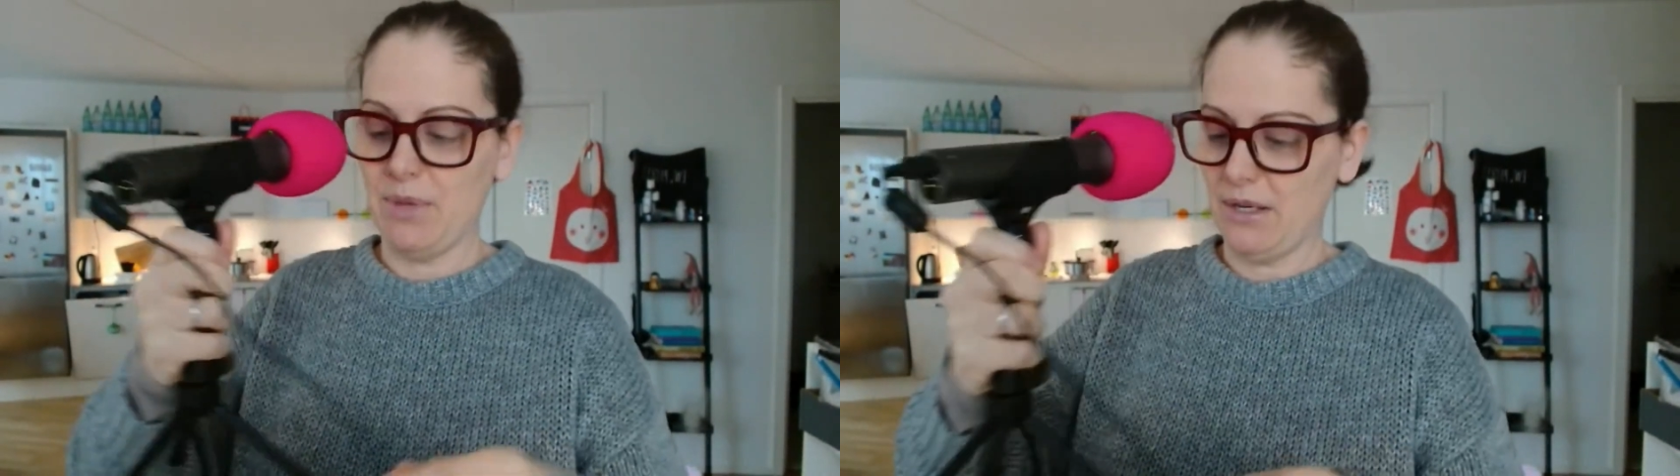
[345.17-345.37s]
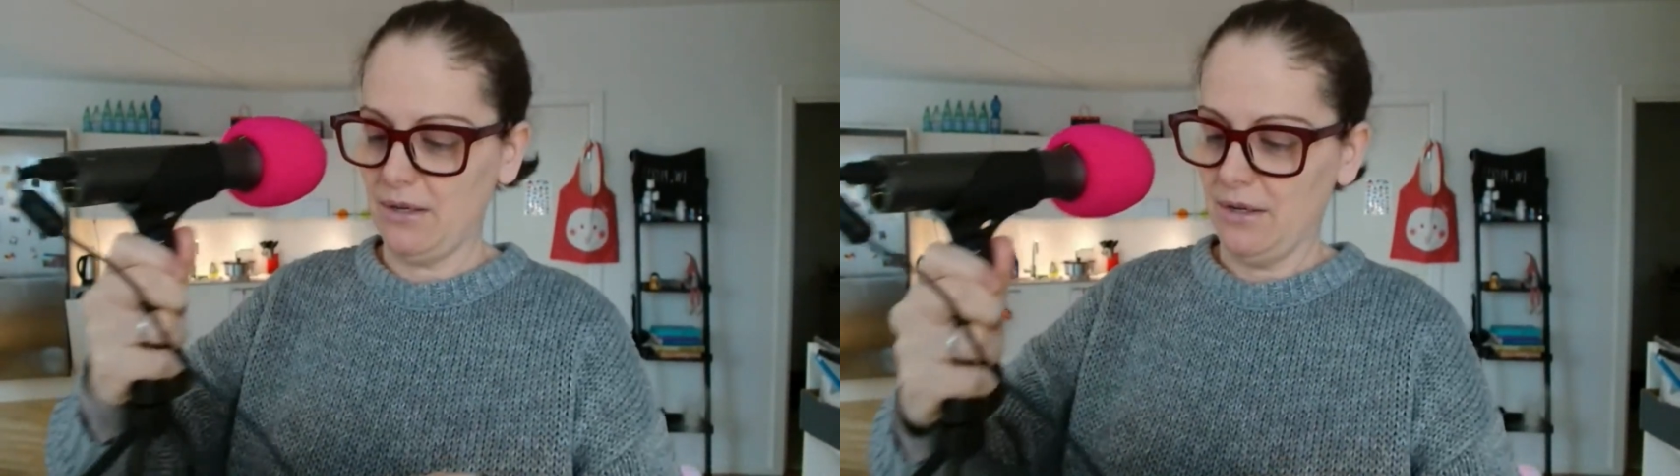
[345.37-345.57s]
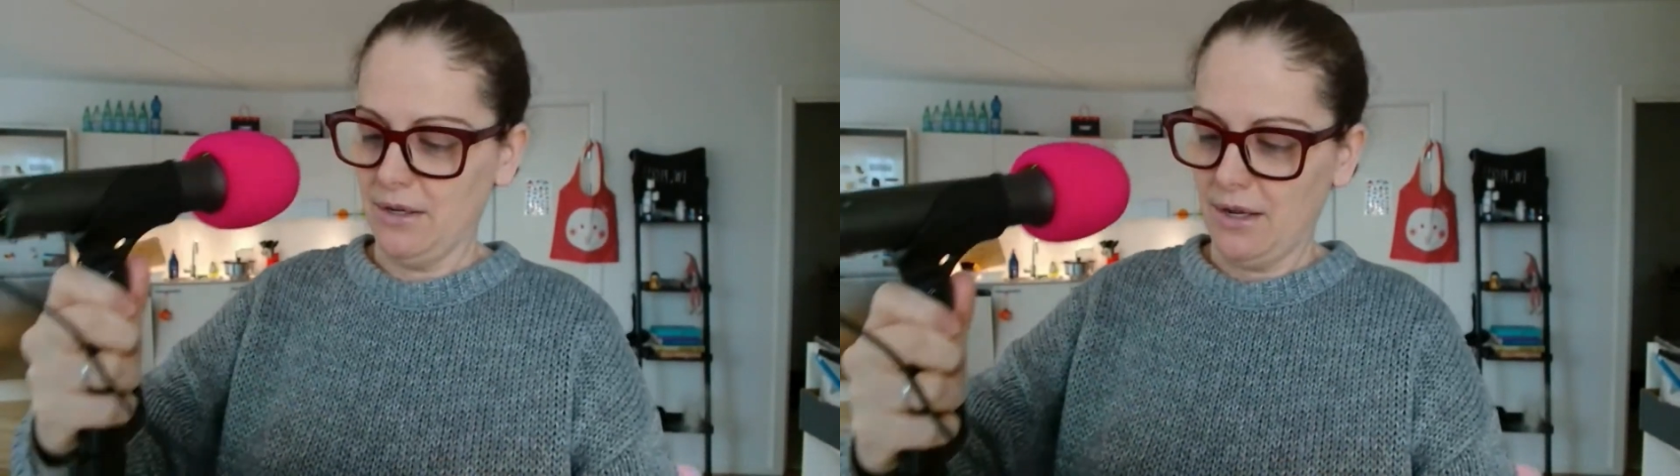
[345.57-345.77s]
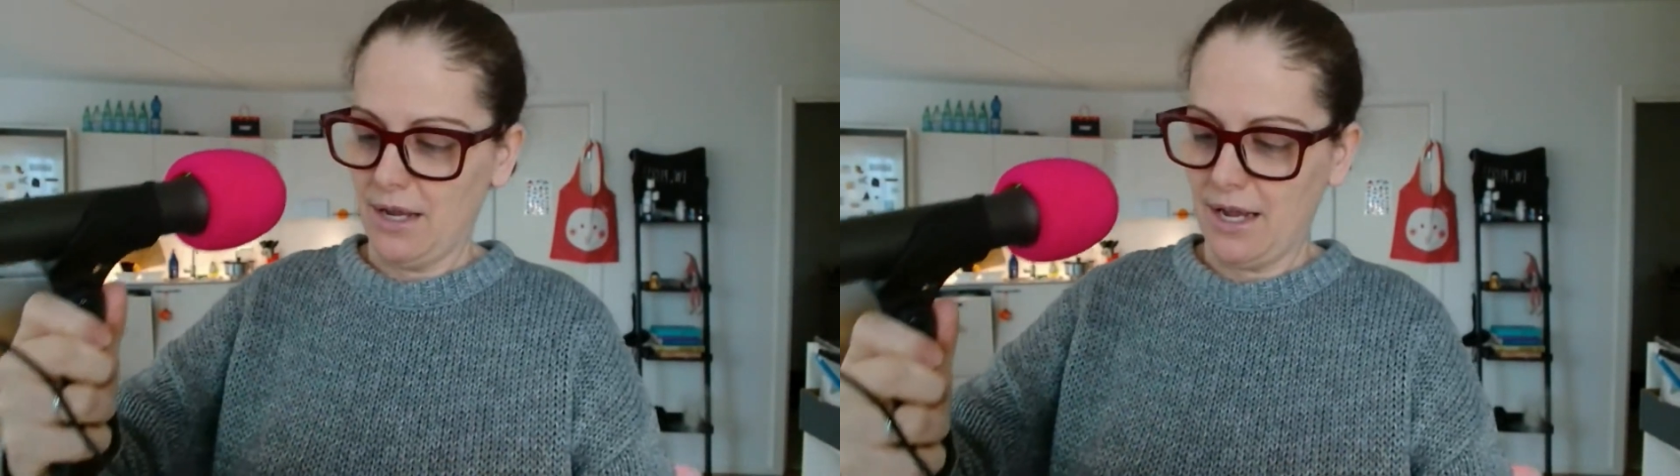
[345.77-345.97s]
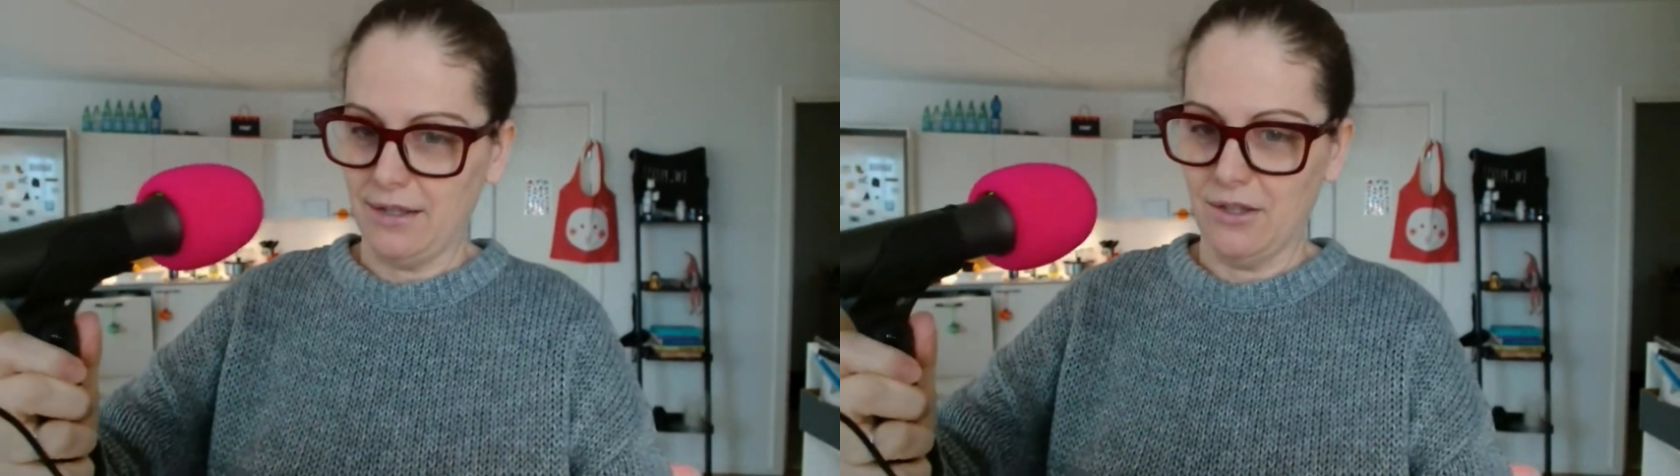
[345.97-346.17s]
in,
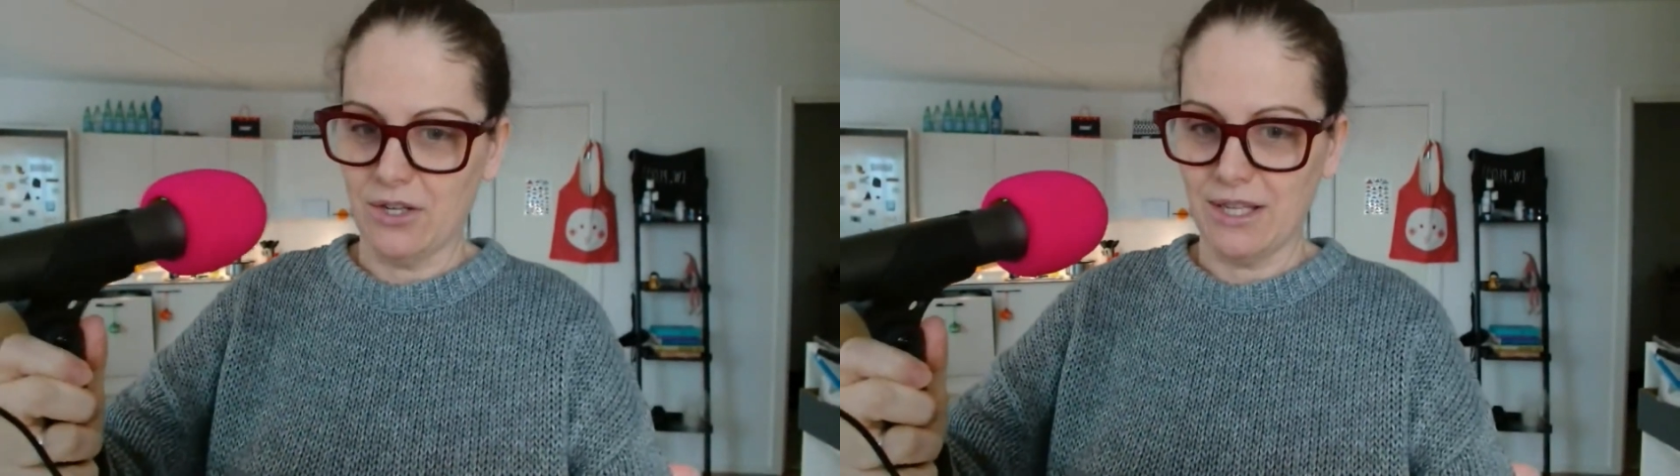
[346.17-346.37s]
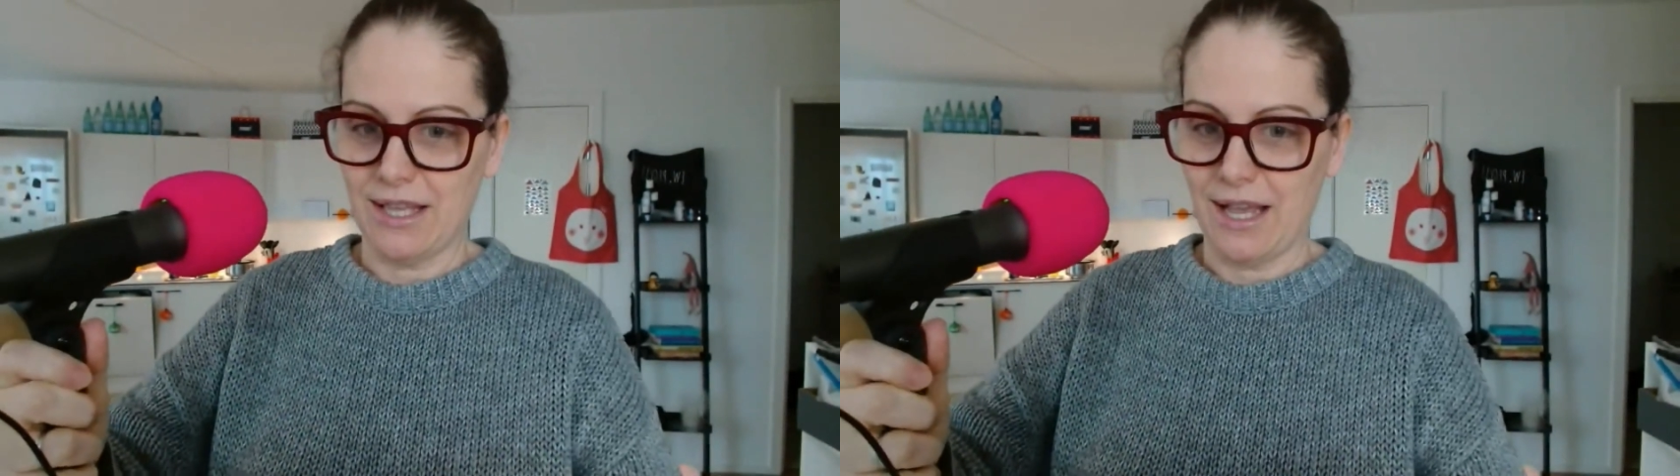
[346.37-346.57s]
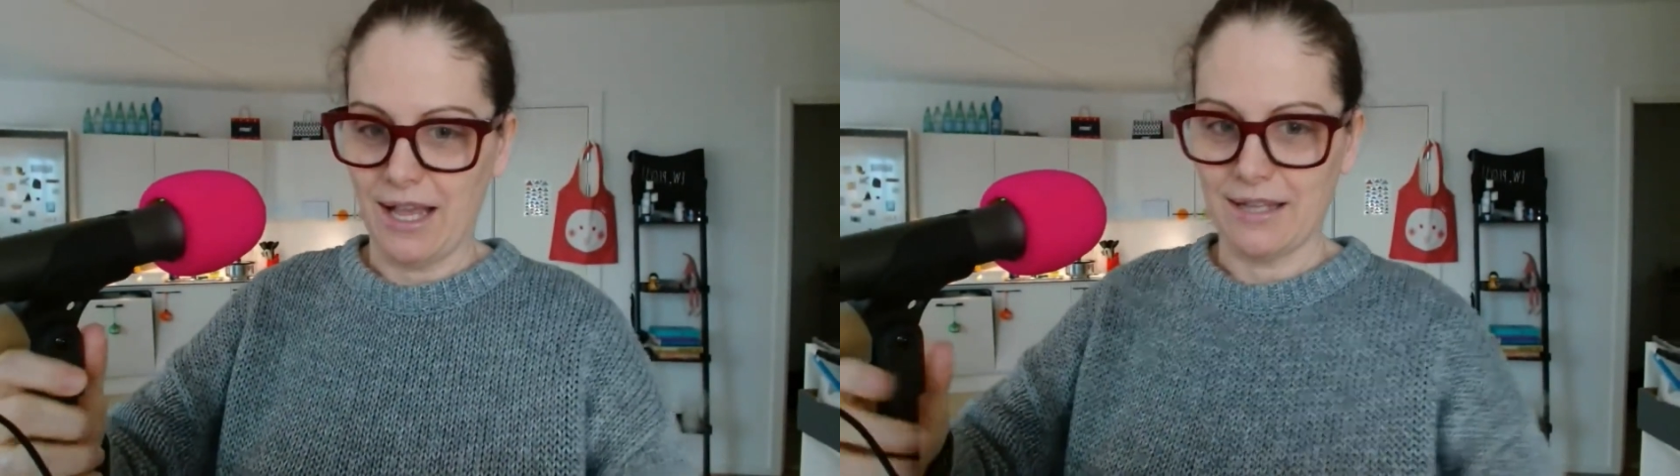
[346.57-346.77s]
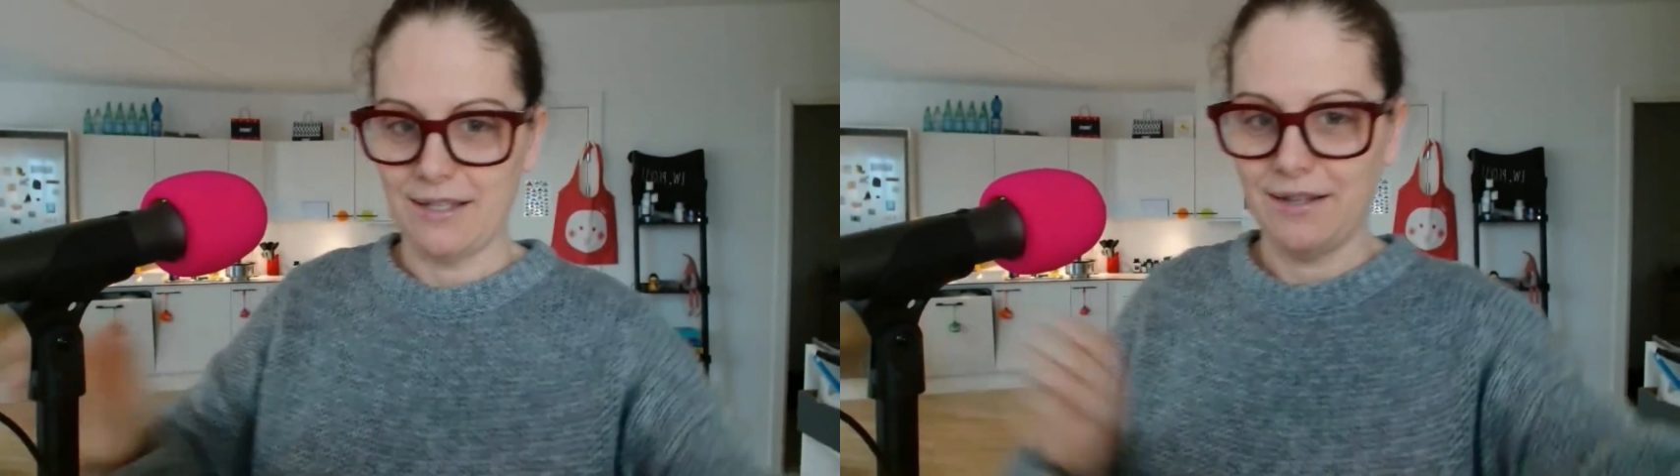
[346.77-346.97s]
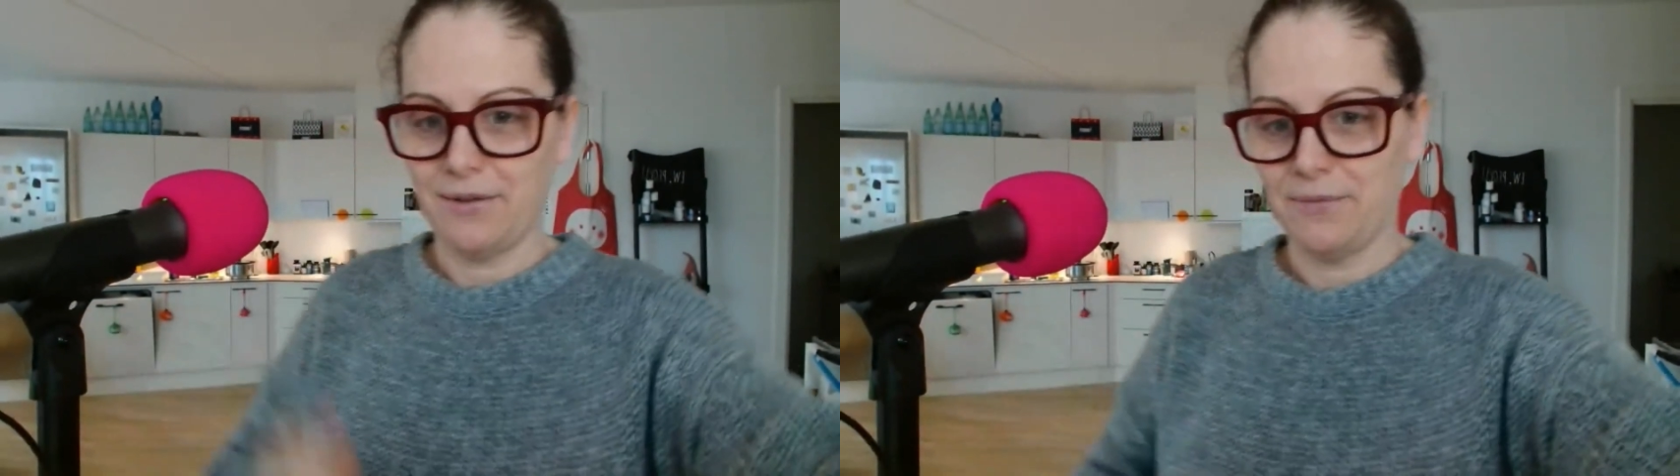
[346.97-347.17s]
and look at that.